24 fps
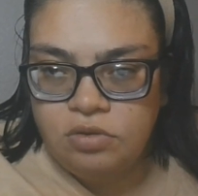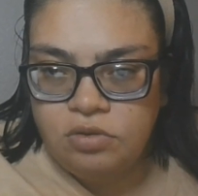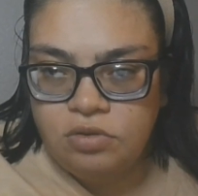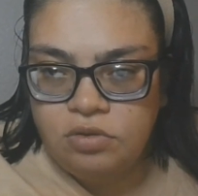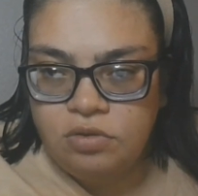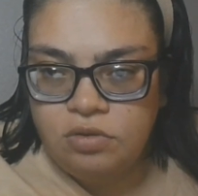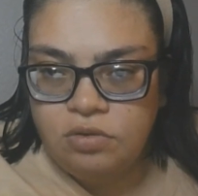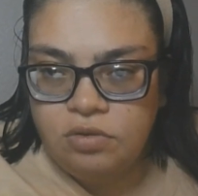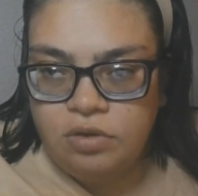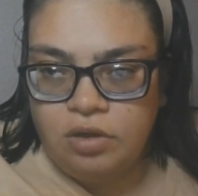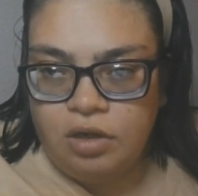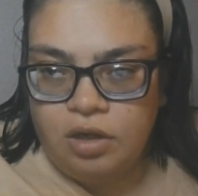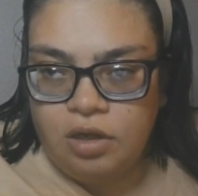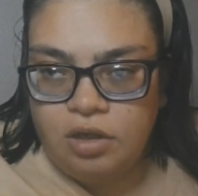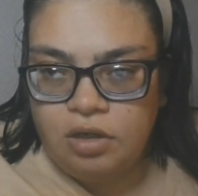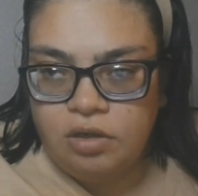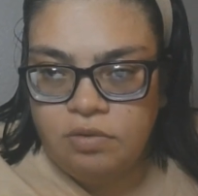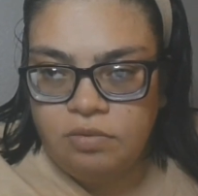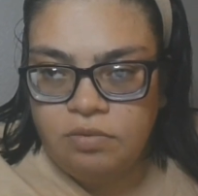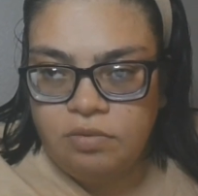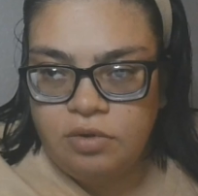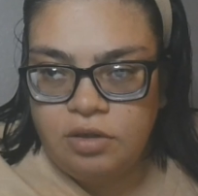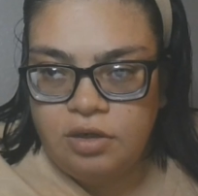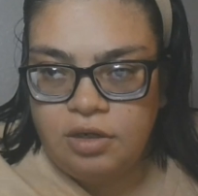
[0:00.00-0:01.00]
to God
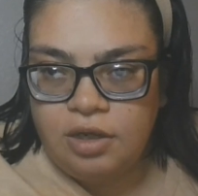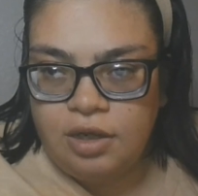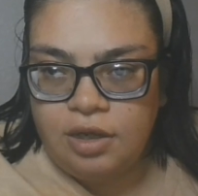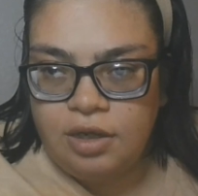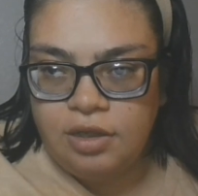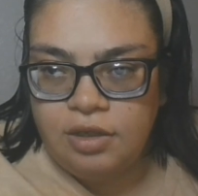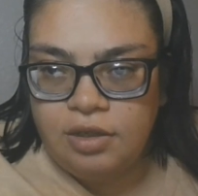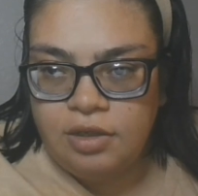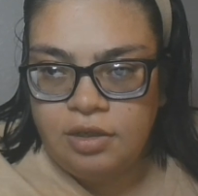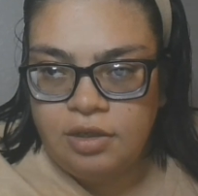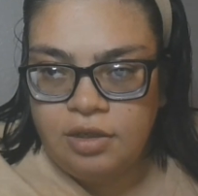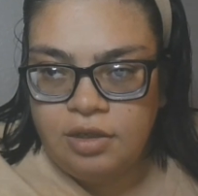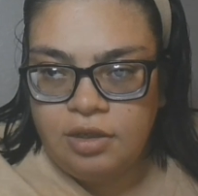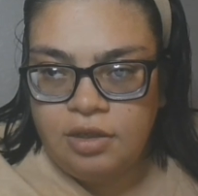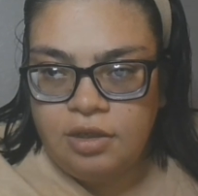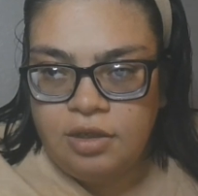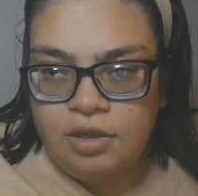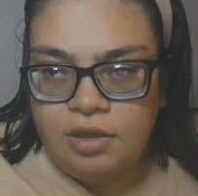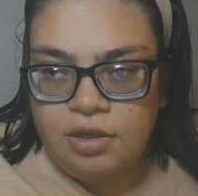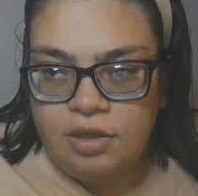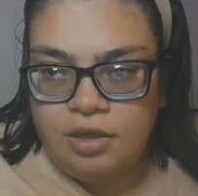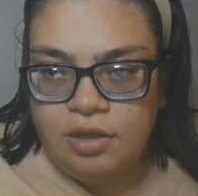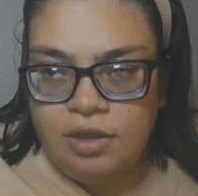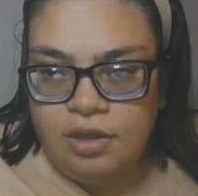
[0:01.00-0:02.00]
when I
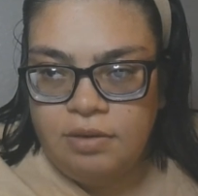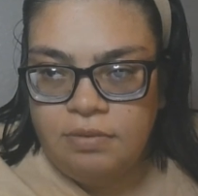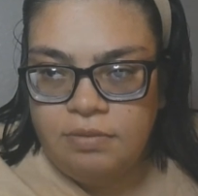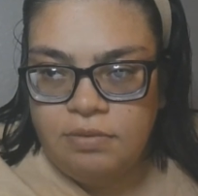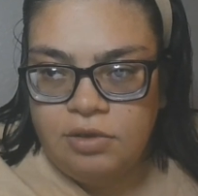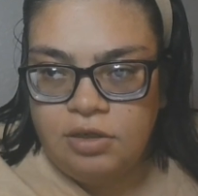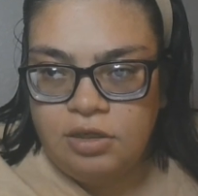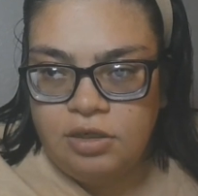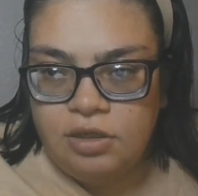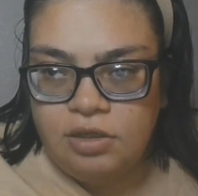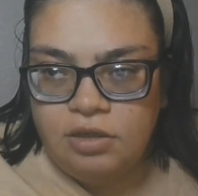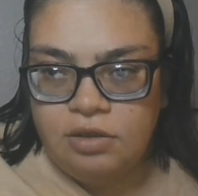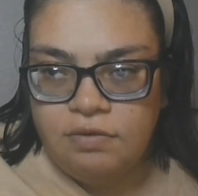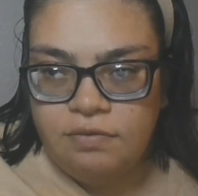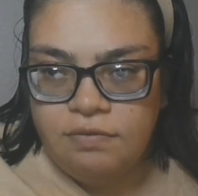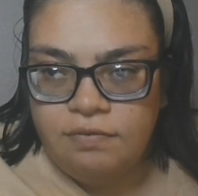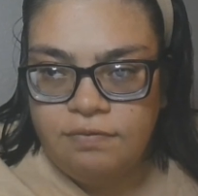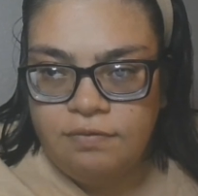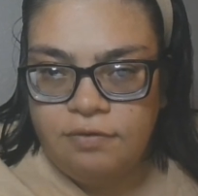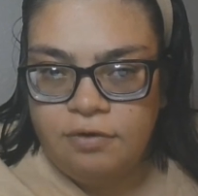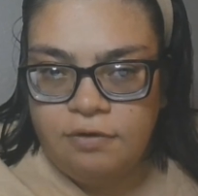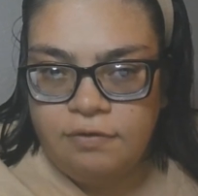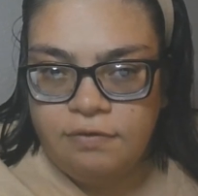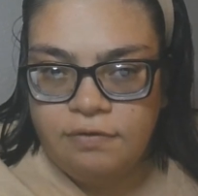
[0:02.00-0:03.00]
am in need
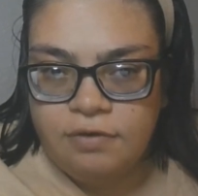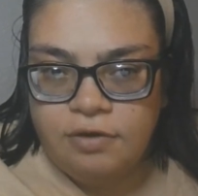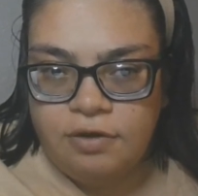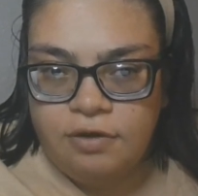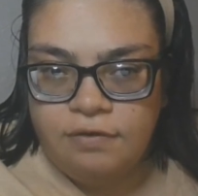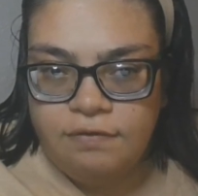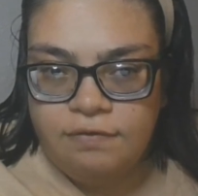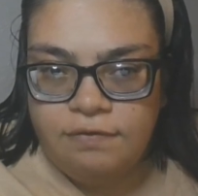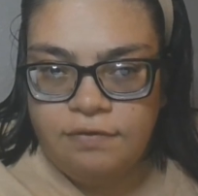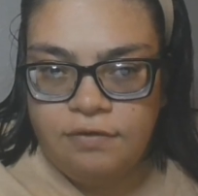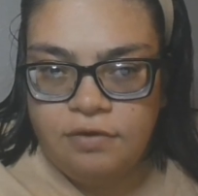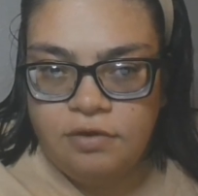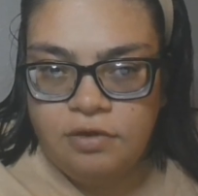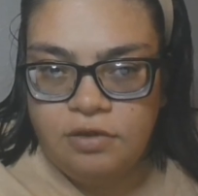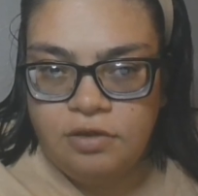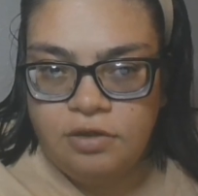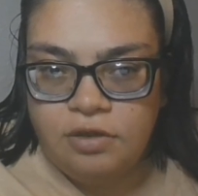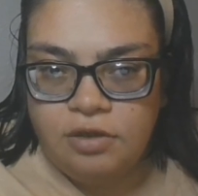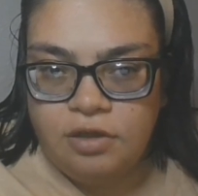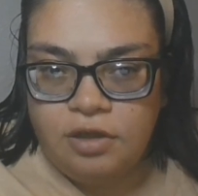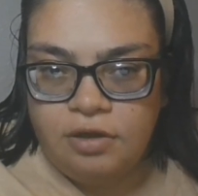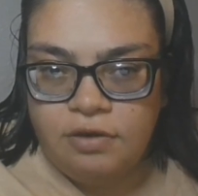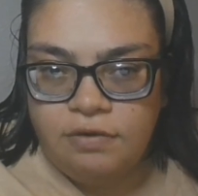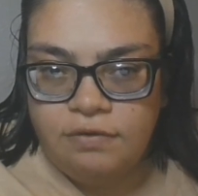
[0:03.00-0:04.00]
of comfort,
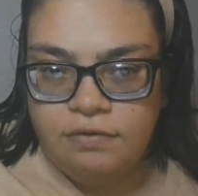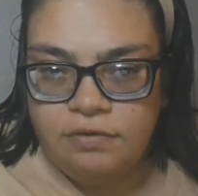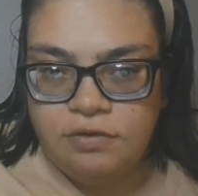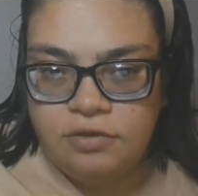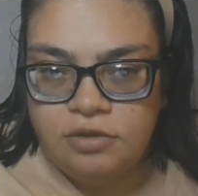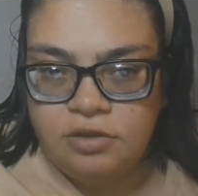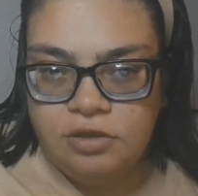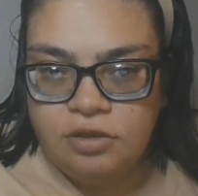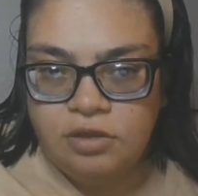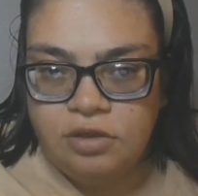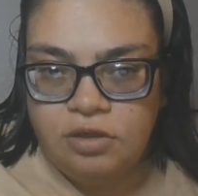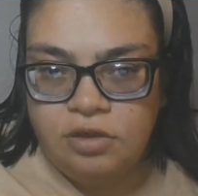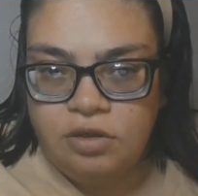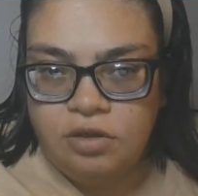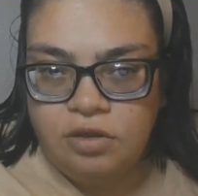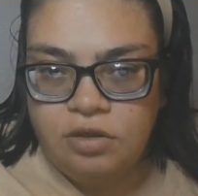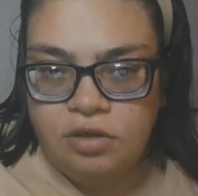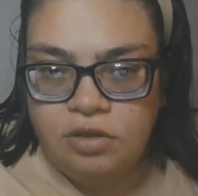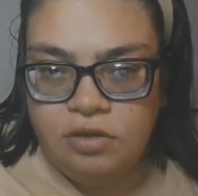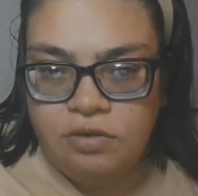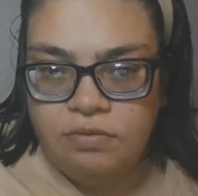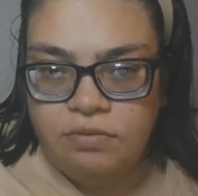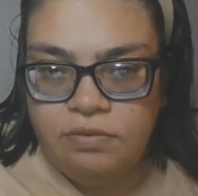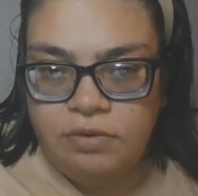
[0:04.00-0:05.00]
love,
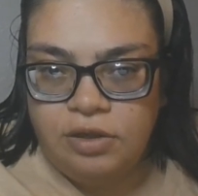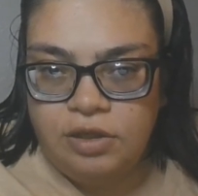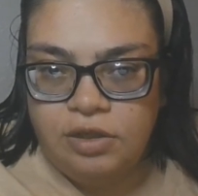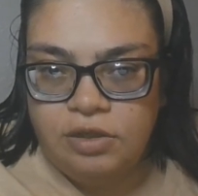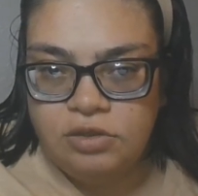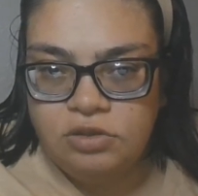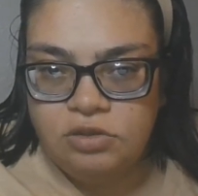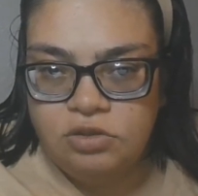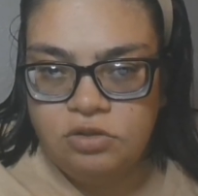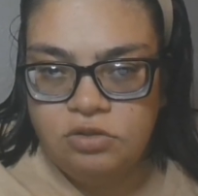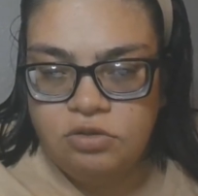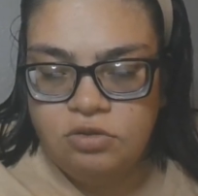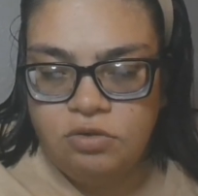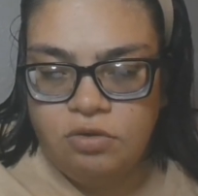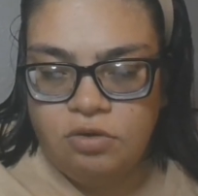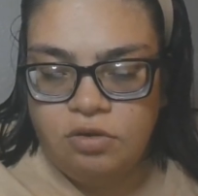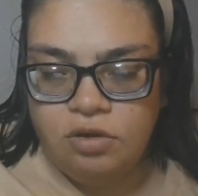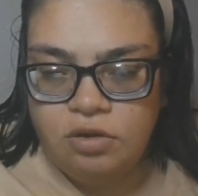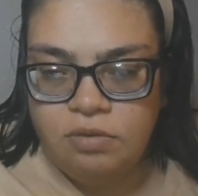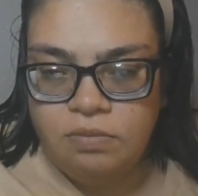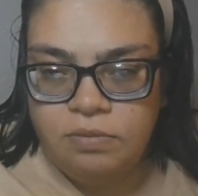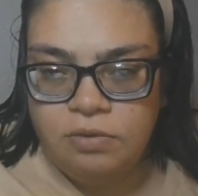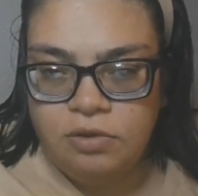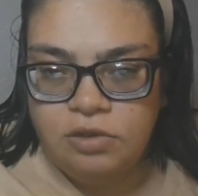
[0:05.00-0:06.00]
security, rest,
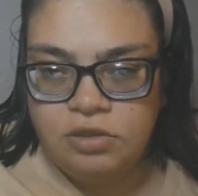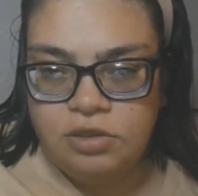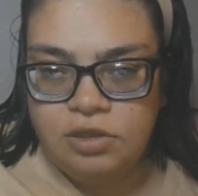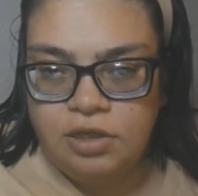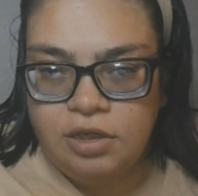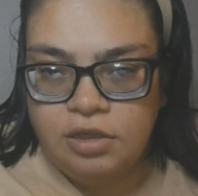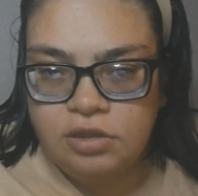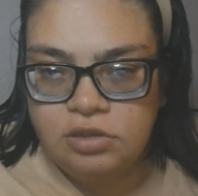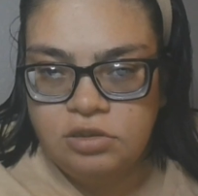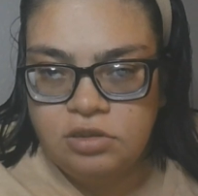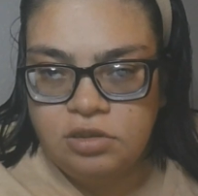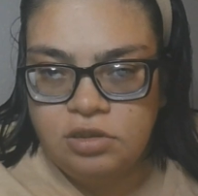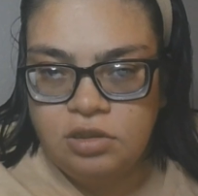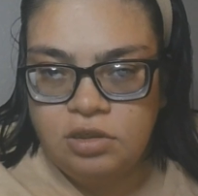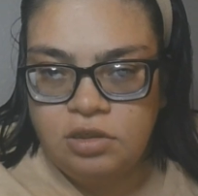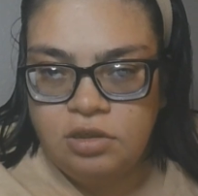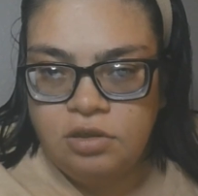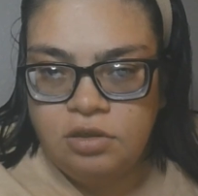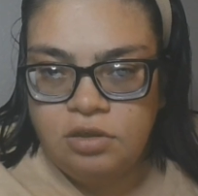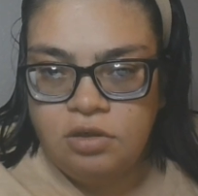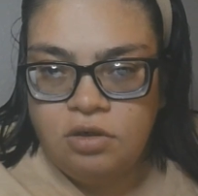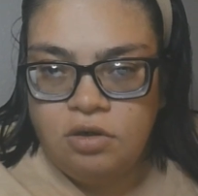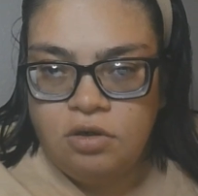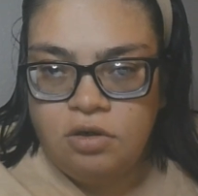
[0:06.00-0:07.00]
joy, protection,
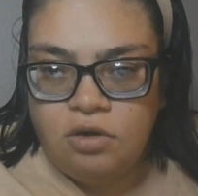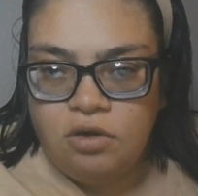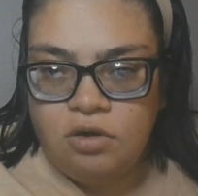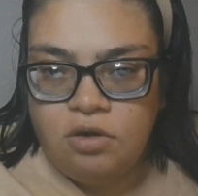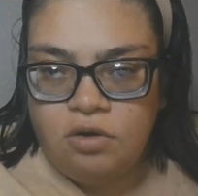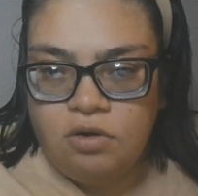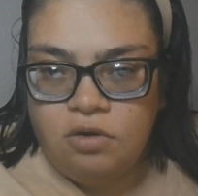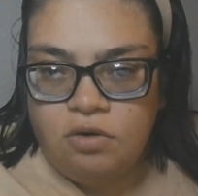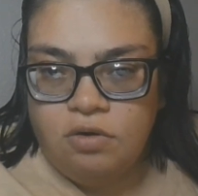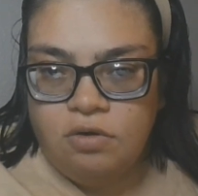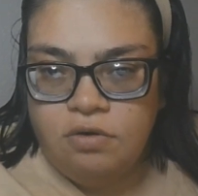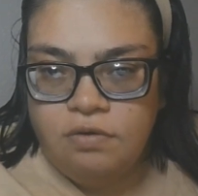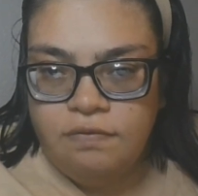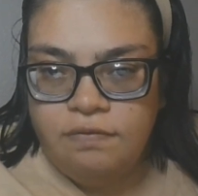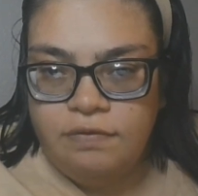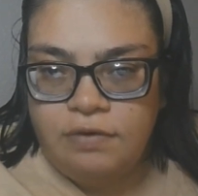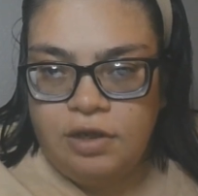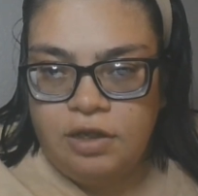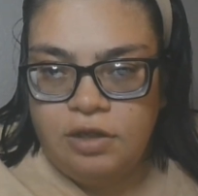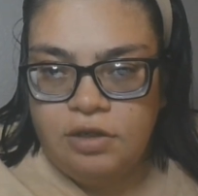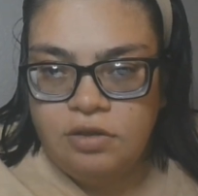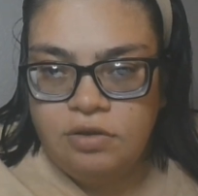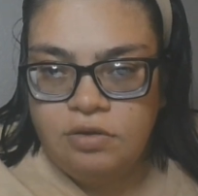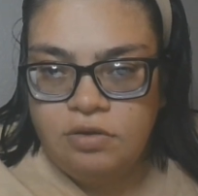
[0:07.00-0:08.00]
or
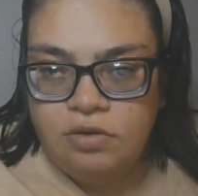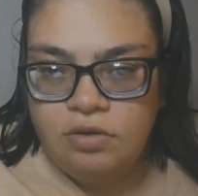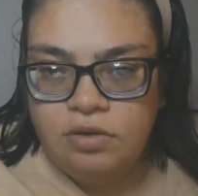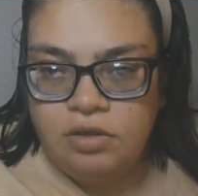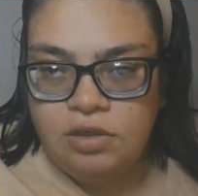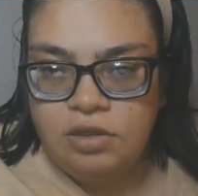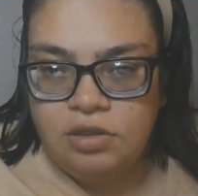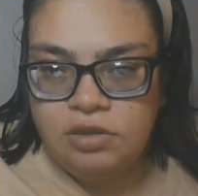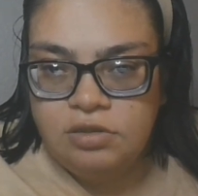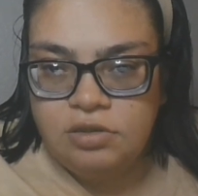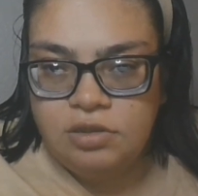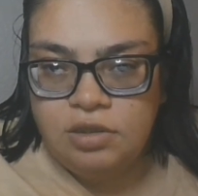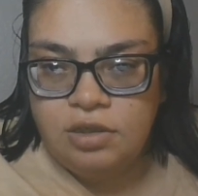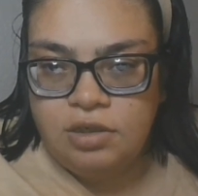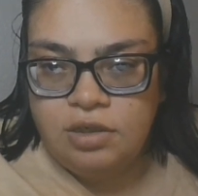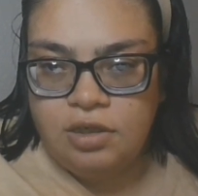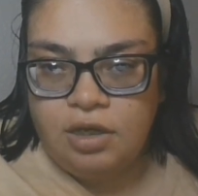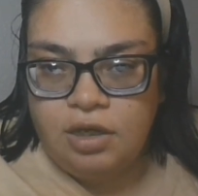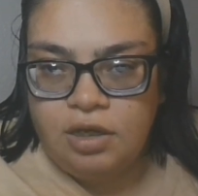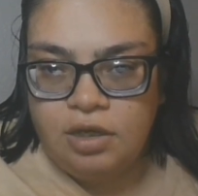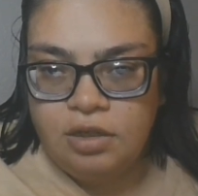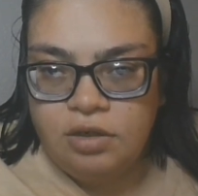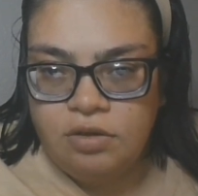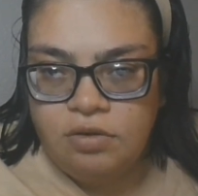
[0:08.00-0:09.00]
value is an
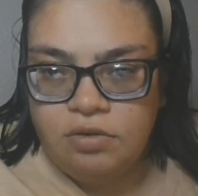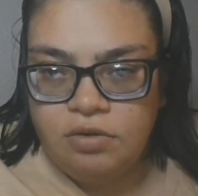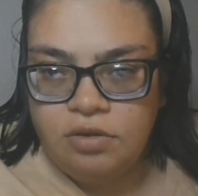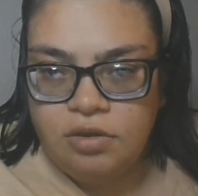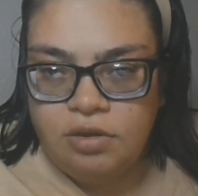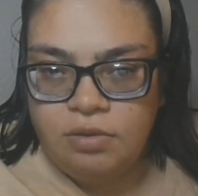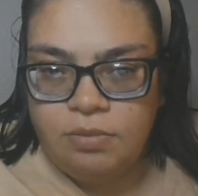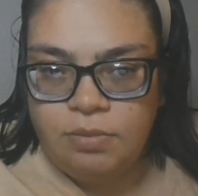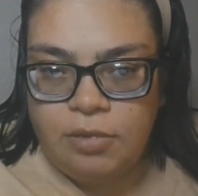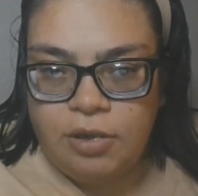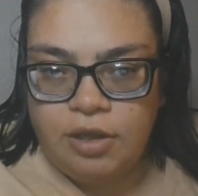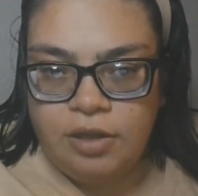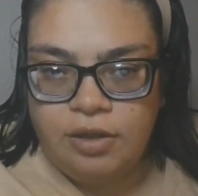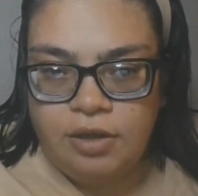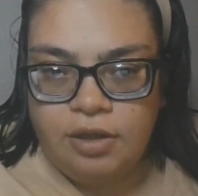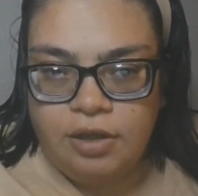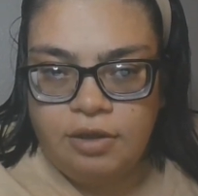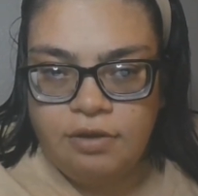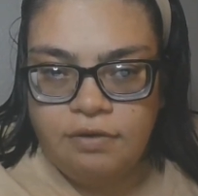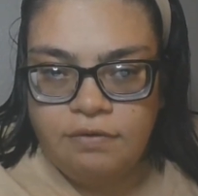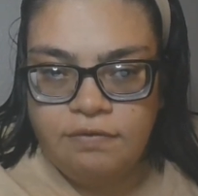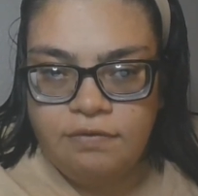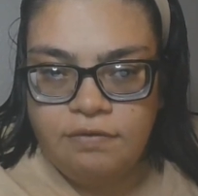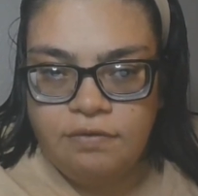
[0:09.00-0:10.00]
idol in my
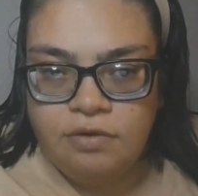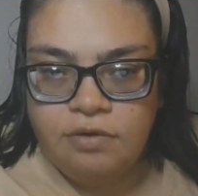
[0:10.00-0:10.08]
life.